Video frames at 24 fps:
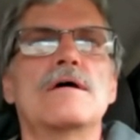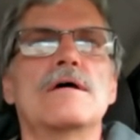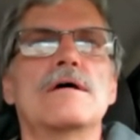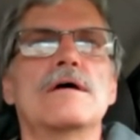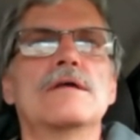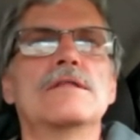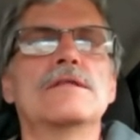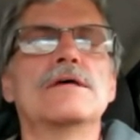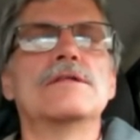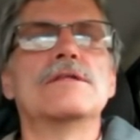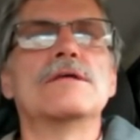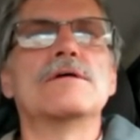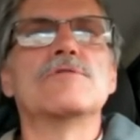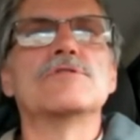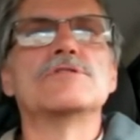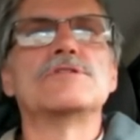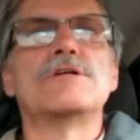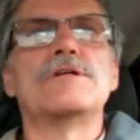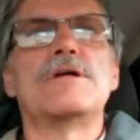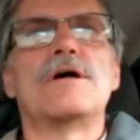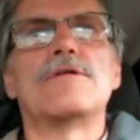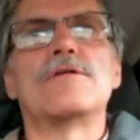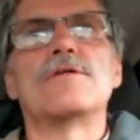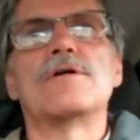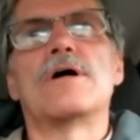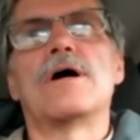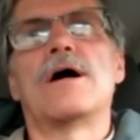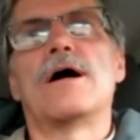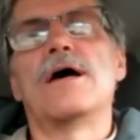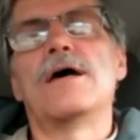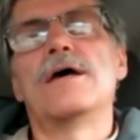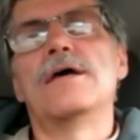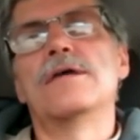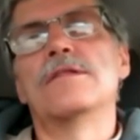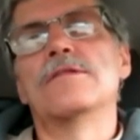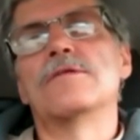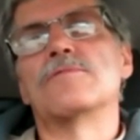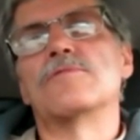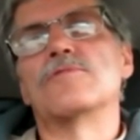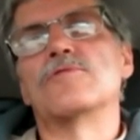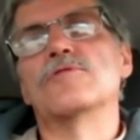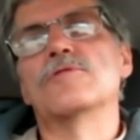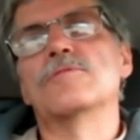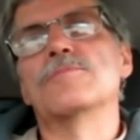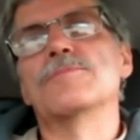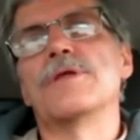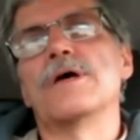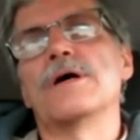And then there was another guy in the
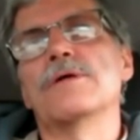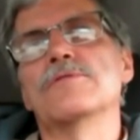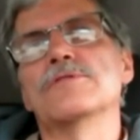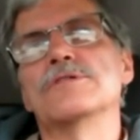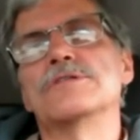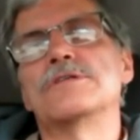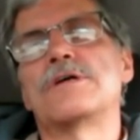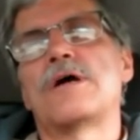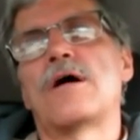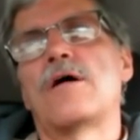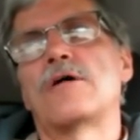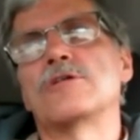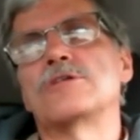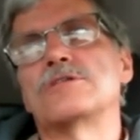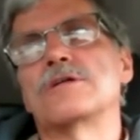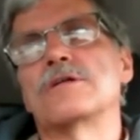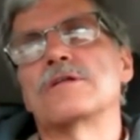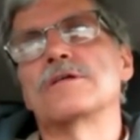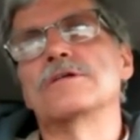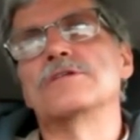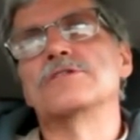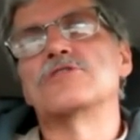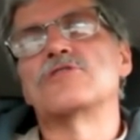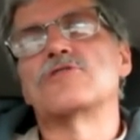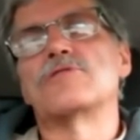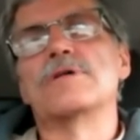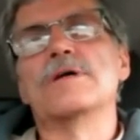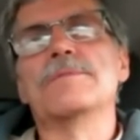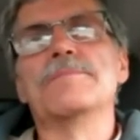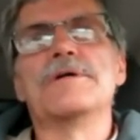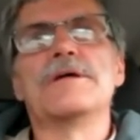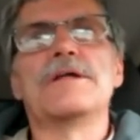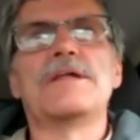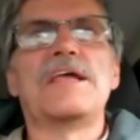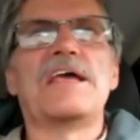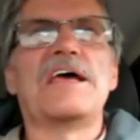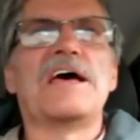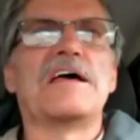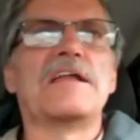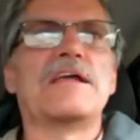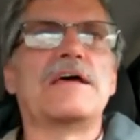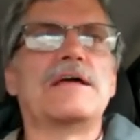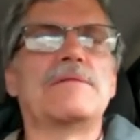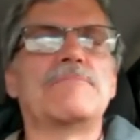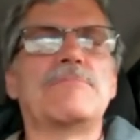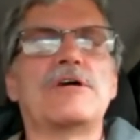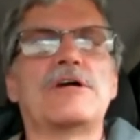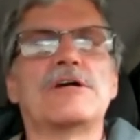room that was constantly screaming and
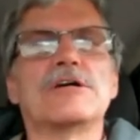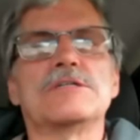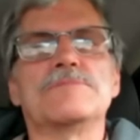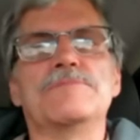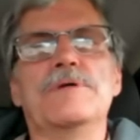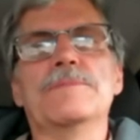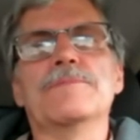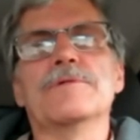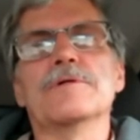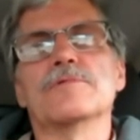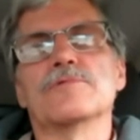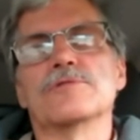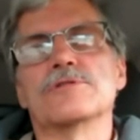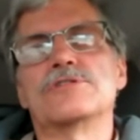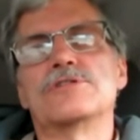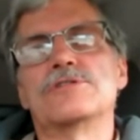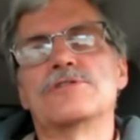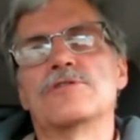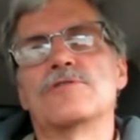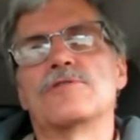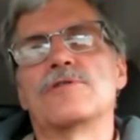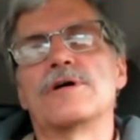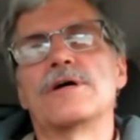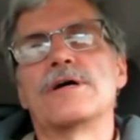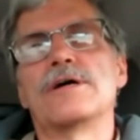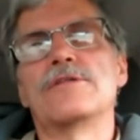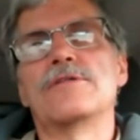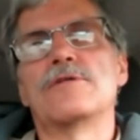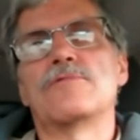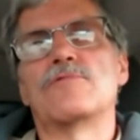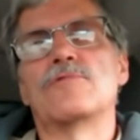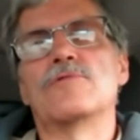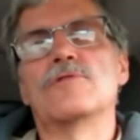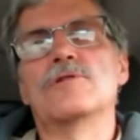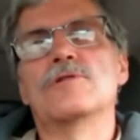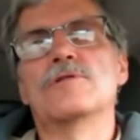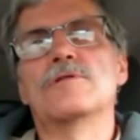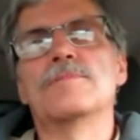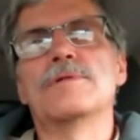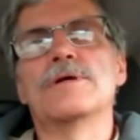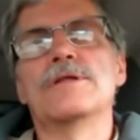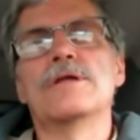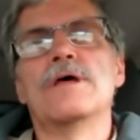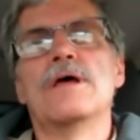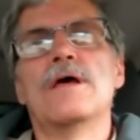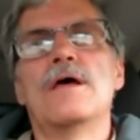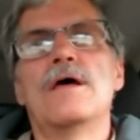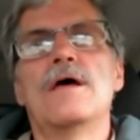yelling because people were snoring in the room,
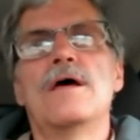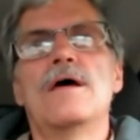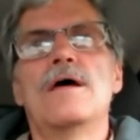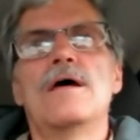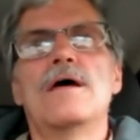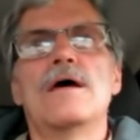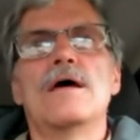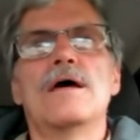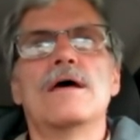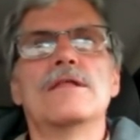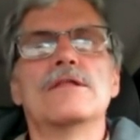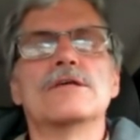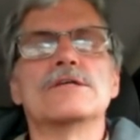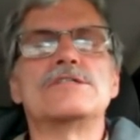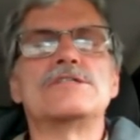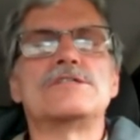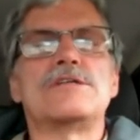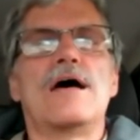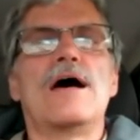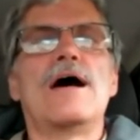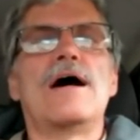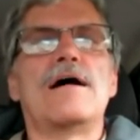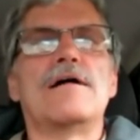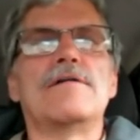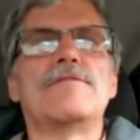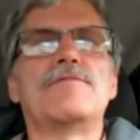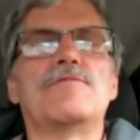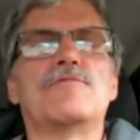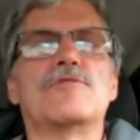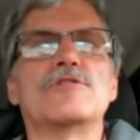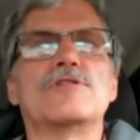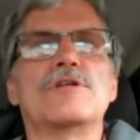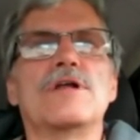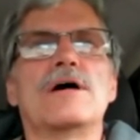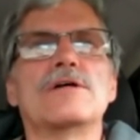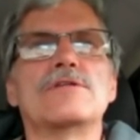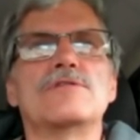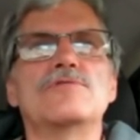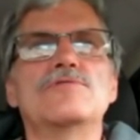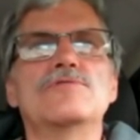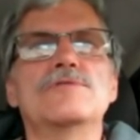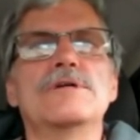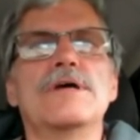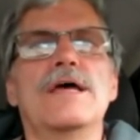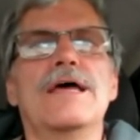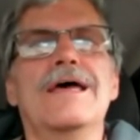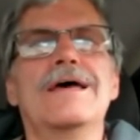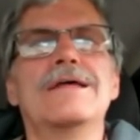and and the staff were not
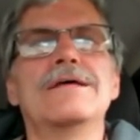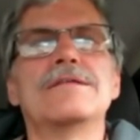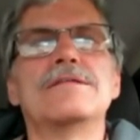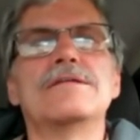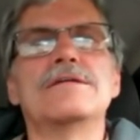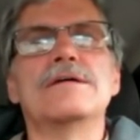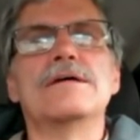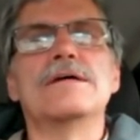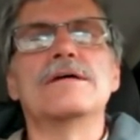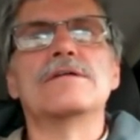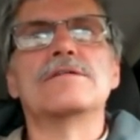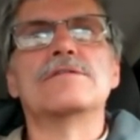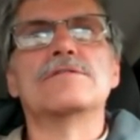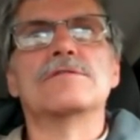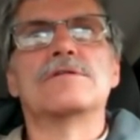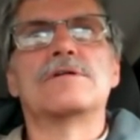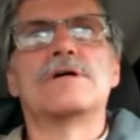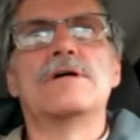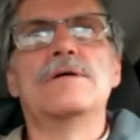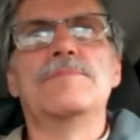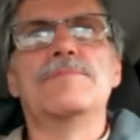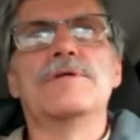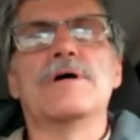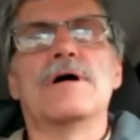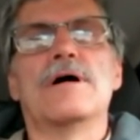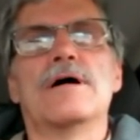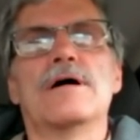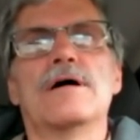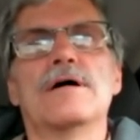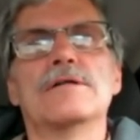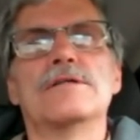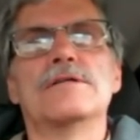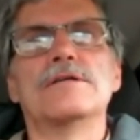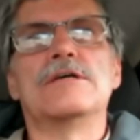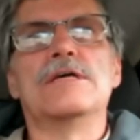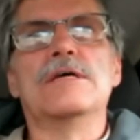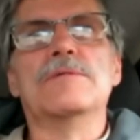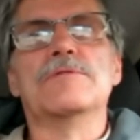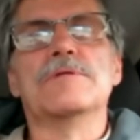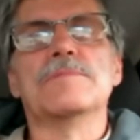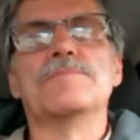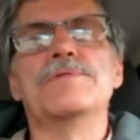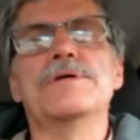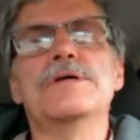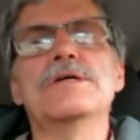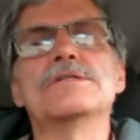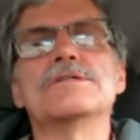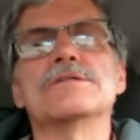doing anything to keep the, to keep the
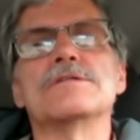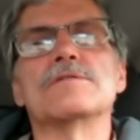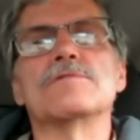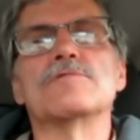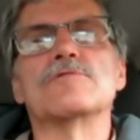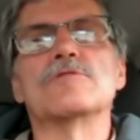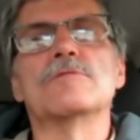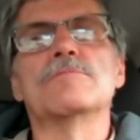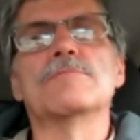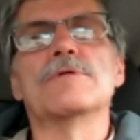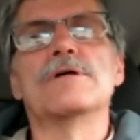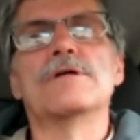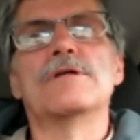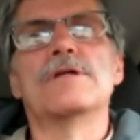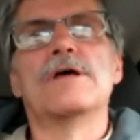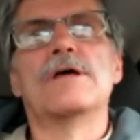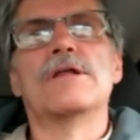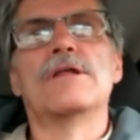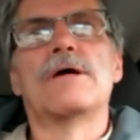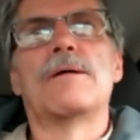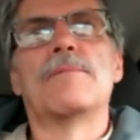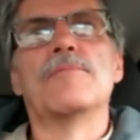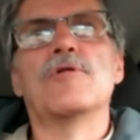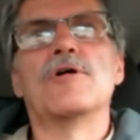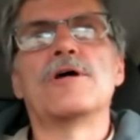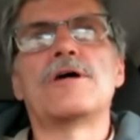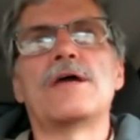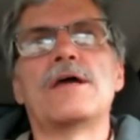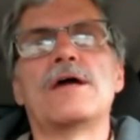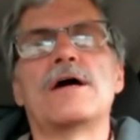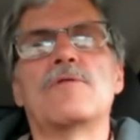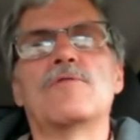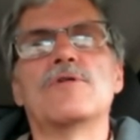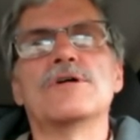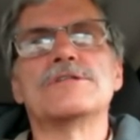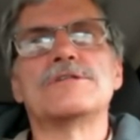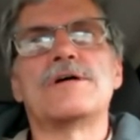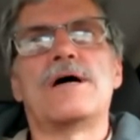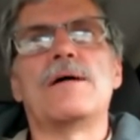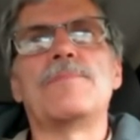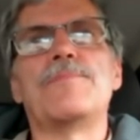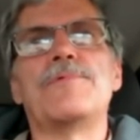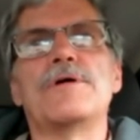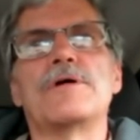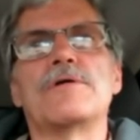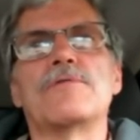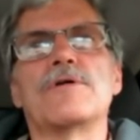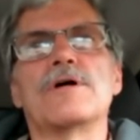peace in the room. And, and I'm looking at what's
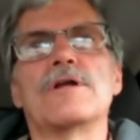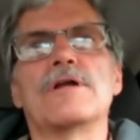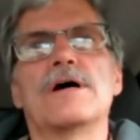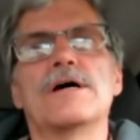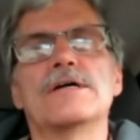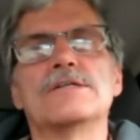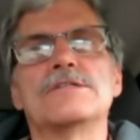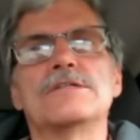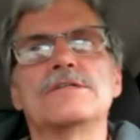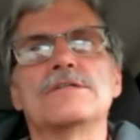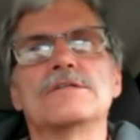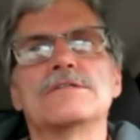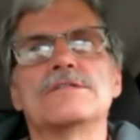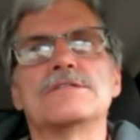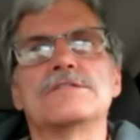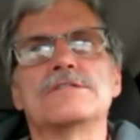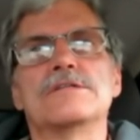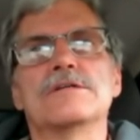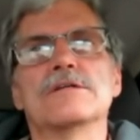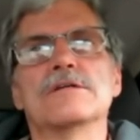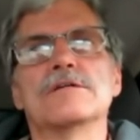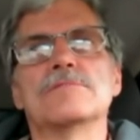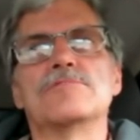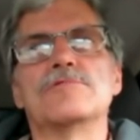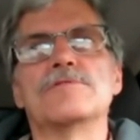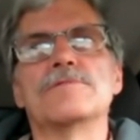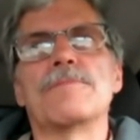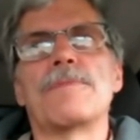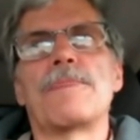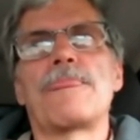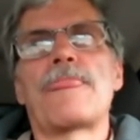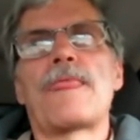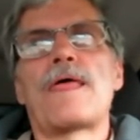happening, realizing this is deliberate.